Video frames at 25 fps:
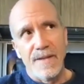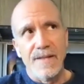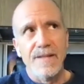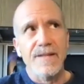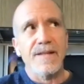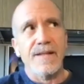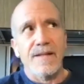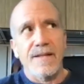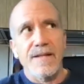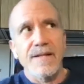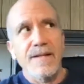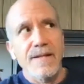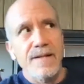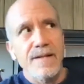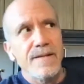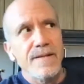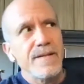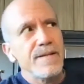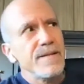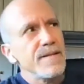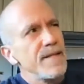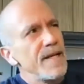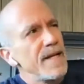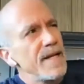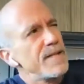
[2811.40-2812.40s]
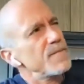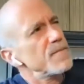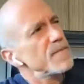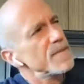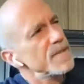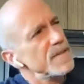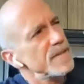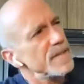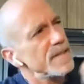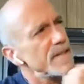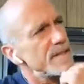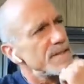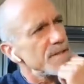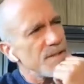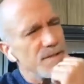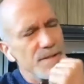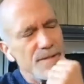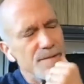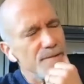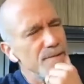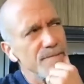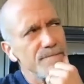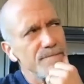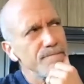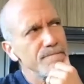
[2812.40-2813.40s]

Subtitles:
was it last year,